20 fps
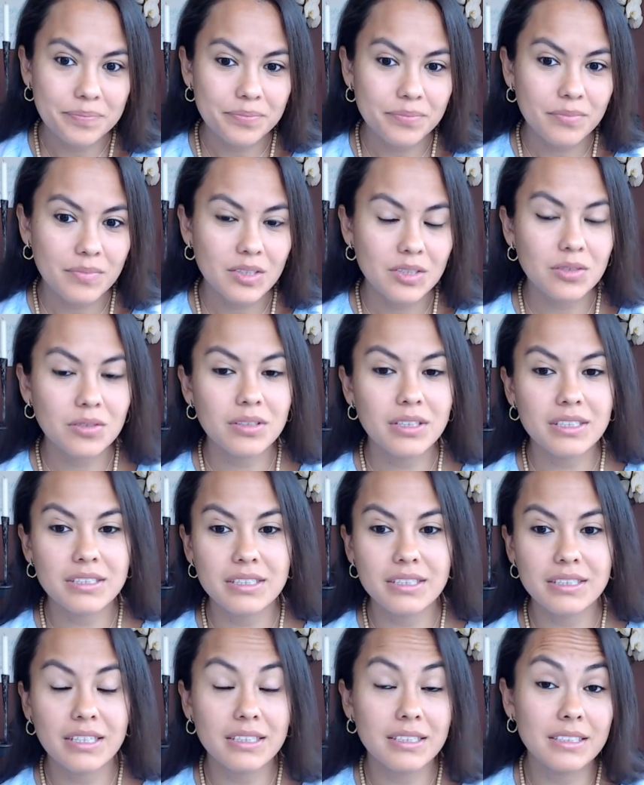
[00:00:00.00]
So they said
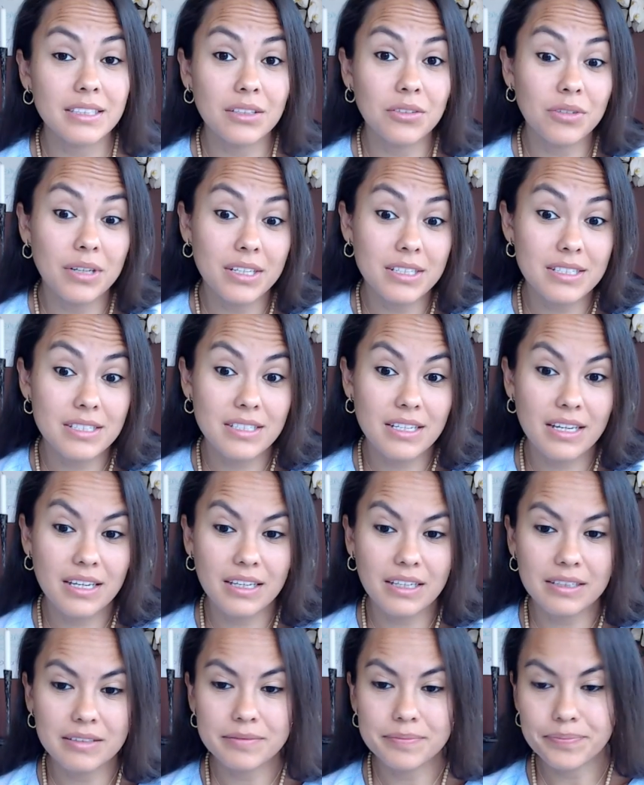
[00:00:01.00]
that's a great
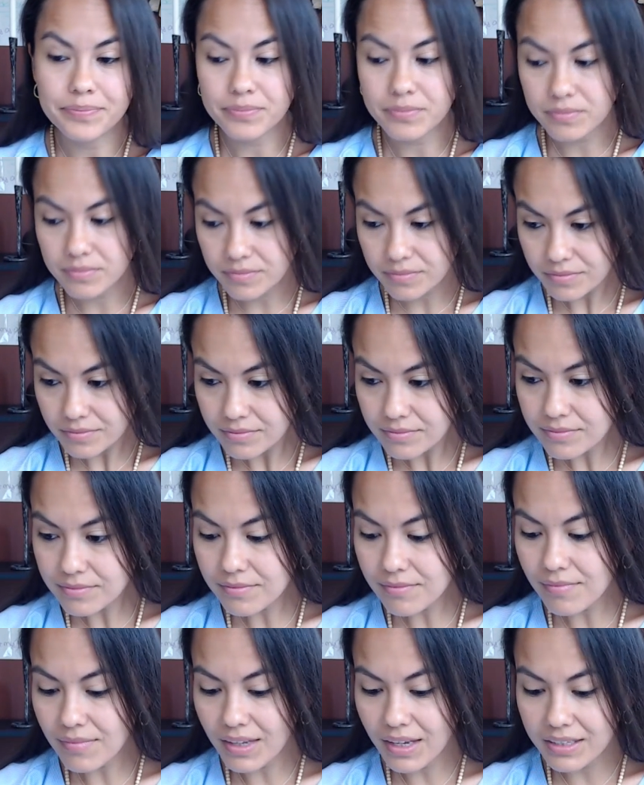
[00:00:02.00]
sign.
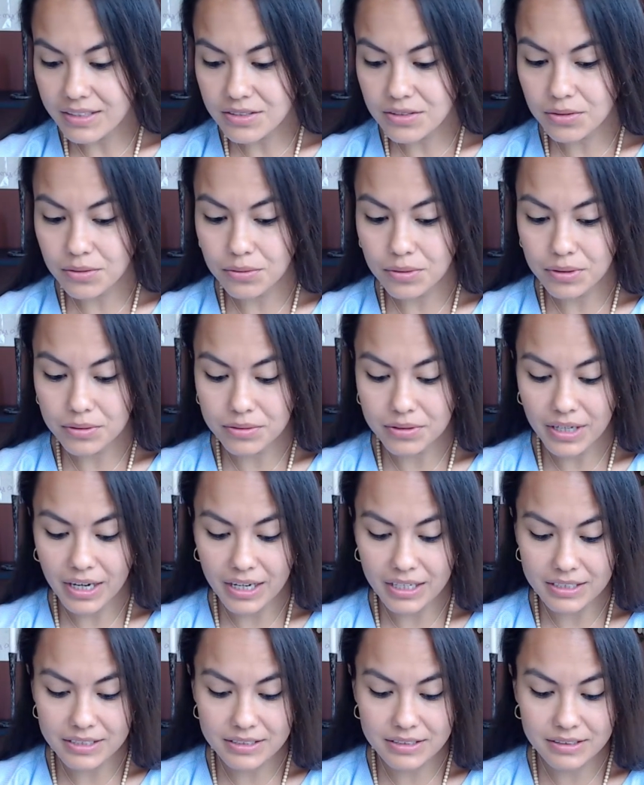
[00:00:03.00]
So we were
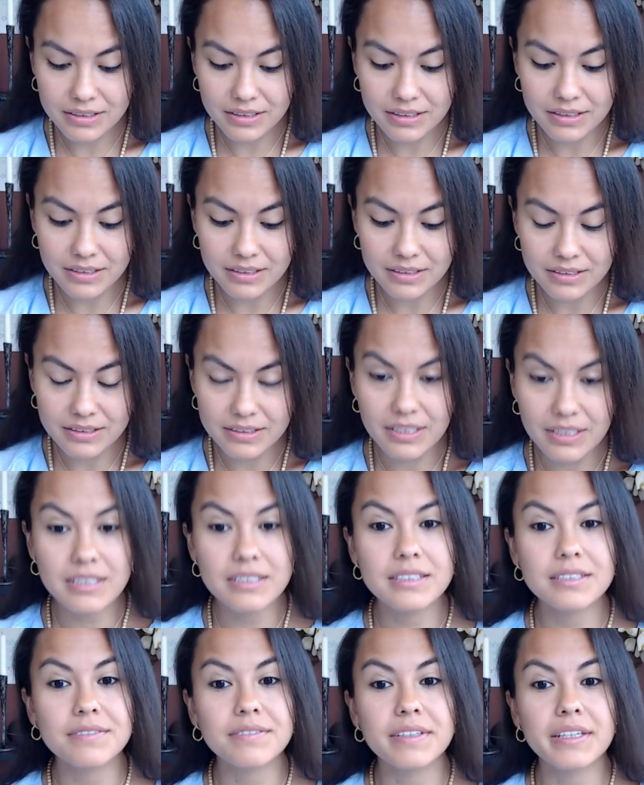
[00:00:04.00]
actually in
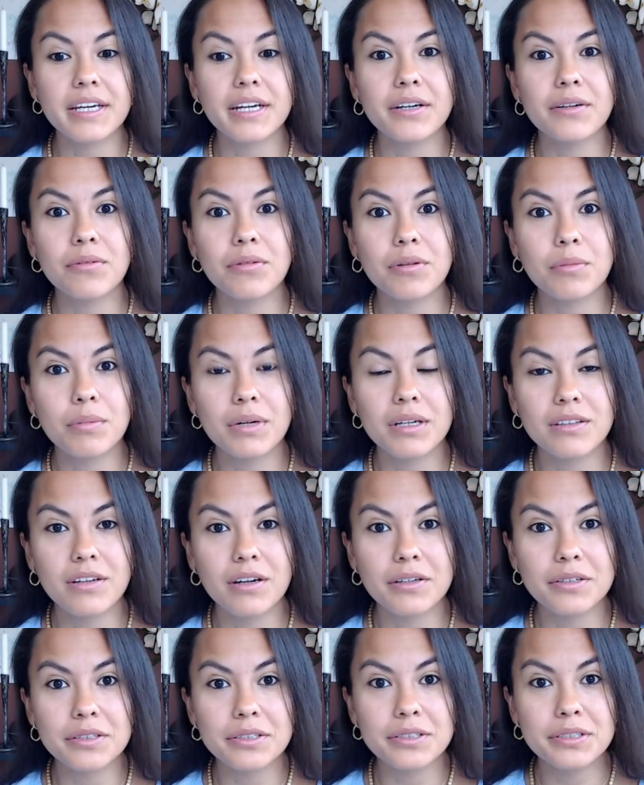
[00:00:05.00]
intensive care with my
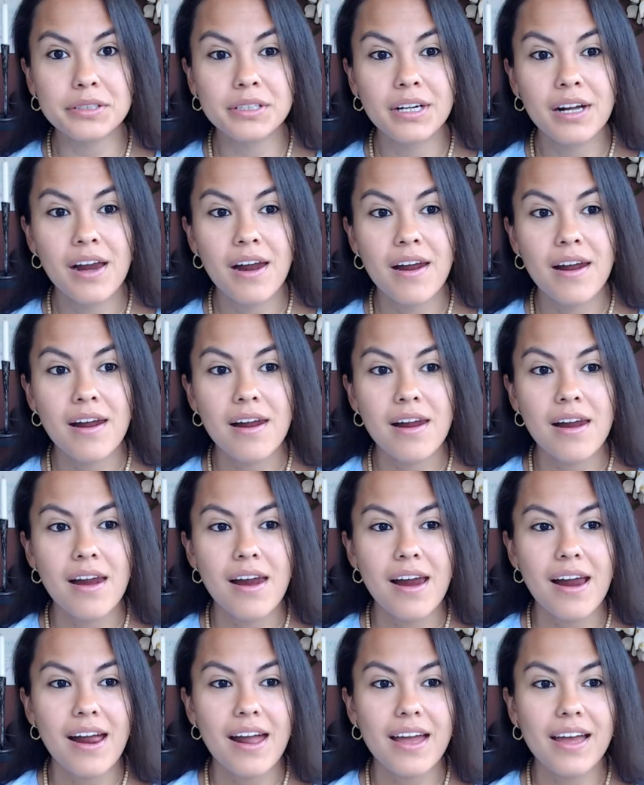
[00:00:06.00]
daughter,
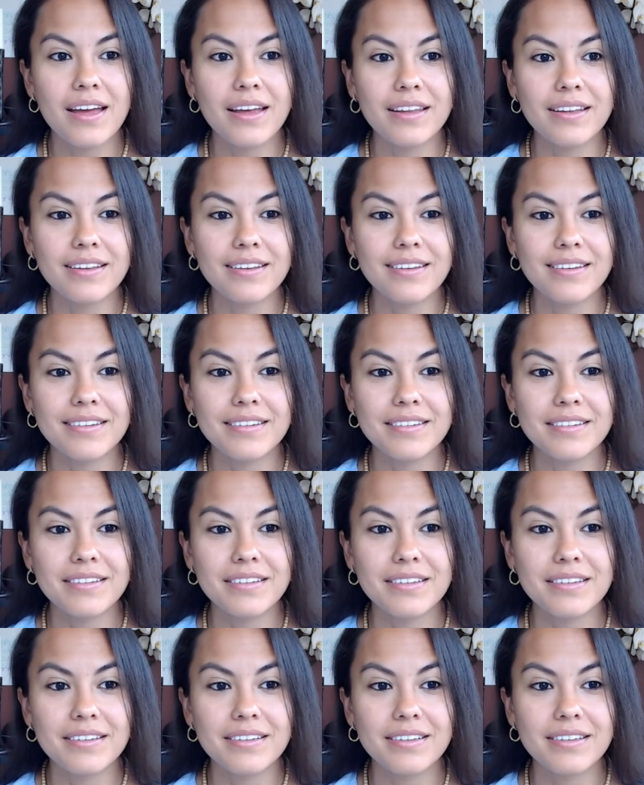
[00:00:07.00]
and
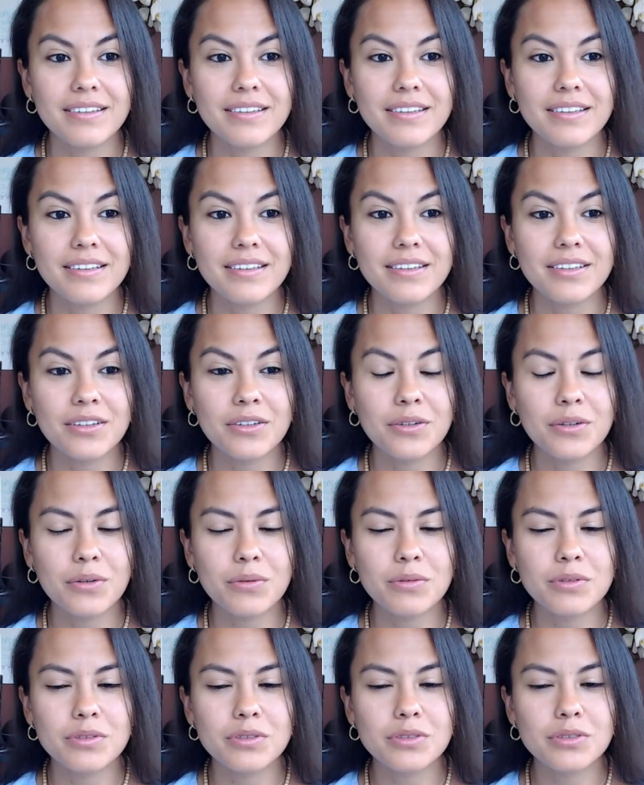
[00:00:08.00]
it
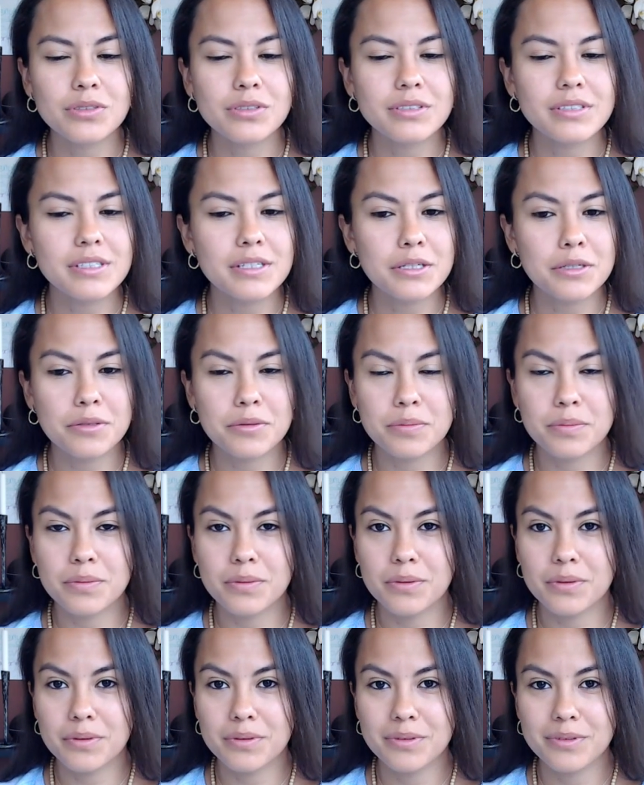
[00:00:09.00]
was just
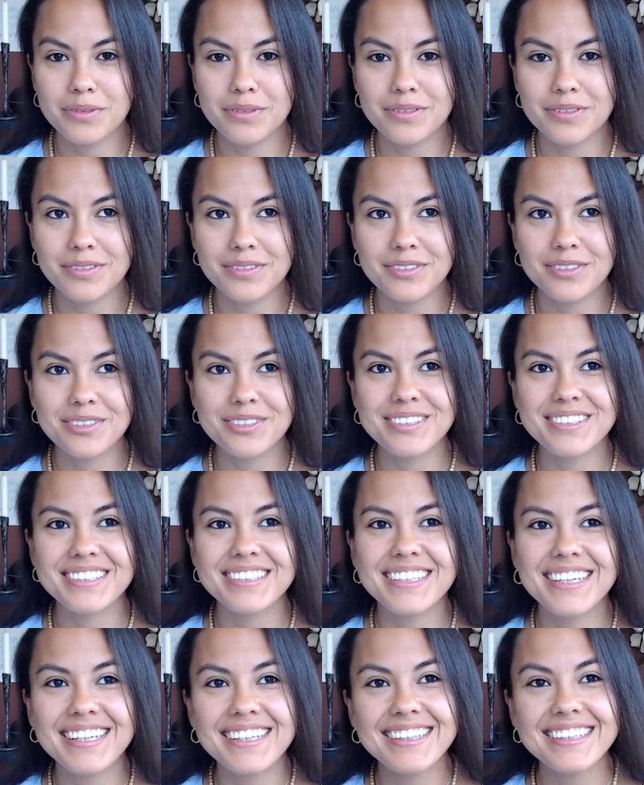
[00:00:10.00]
terrible to see
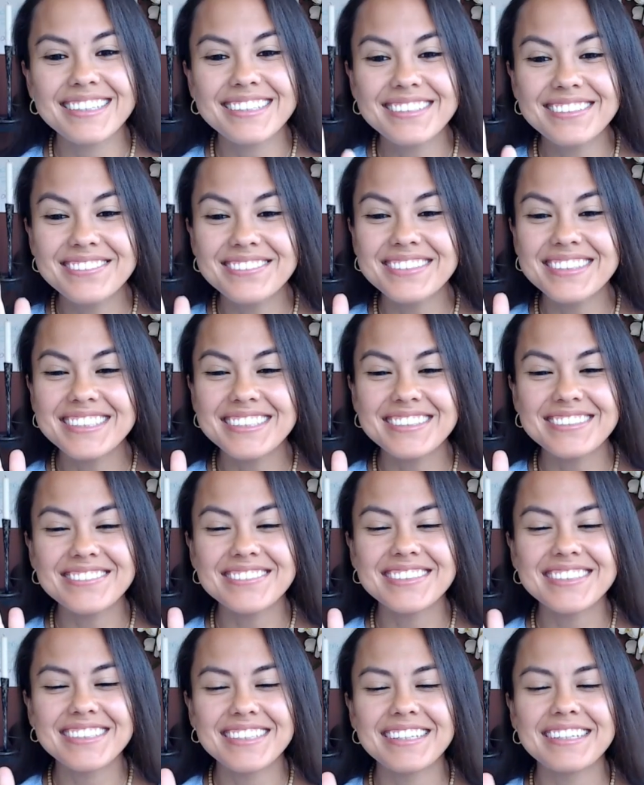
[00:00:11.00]
that little
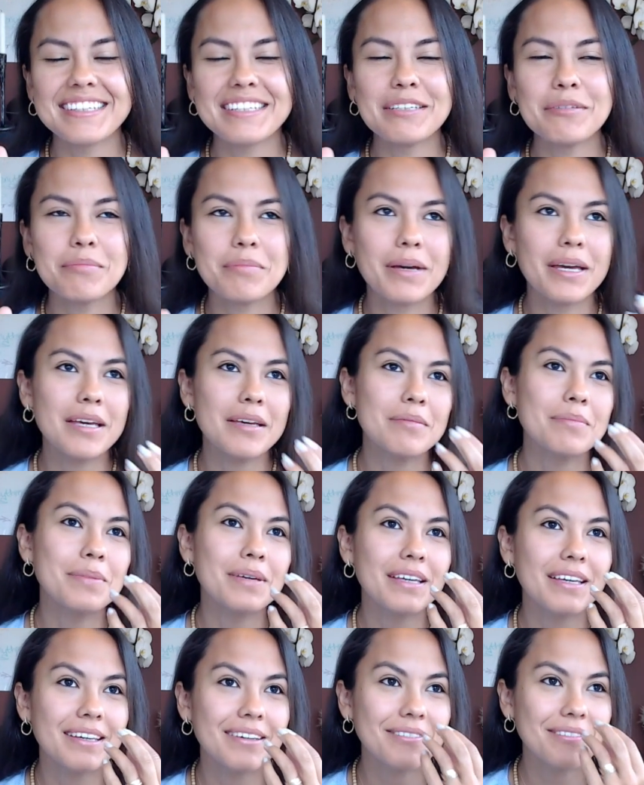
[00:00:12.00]
tiny
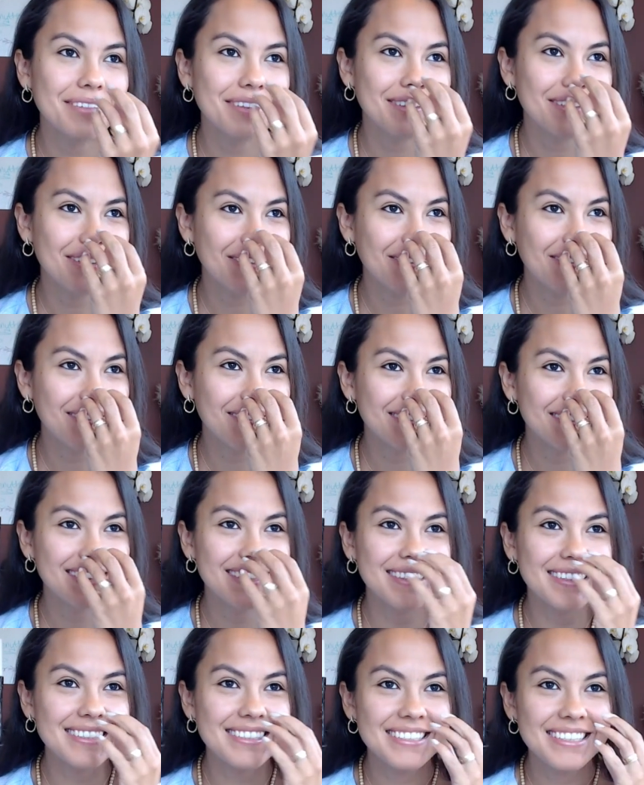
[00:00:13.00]
baby with all
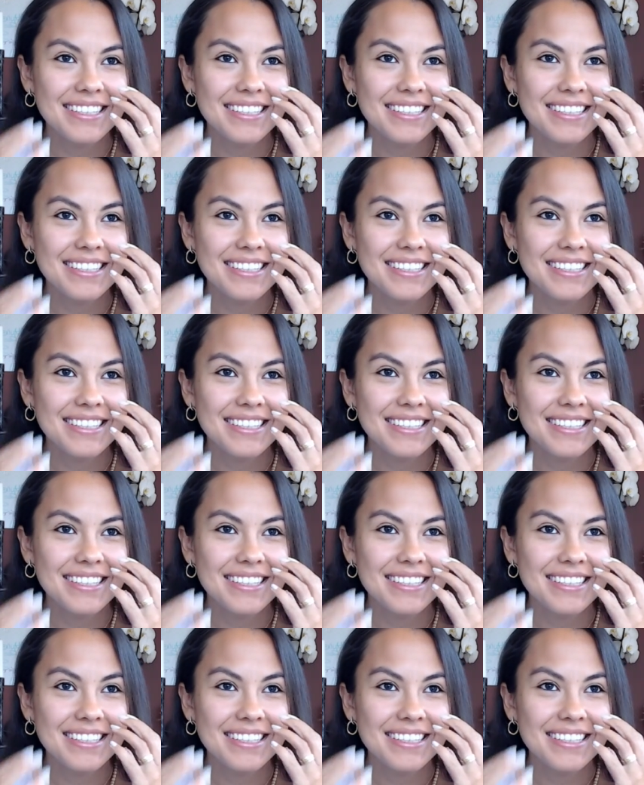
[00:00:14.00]
this,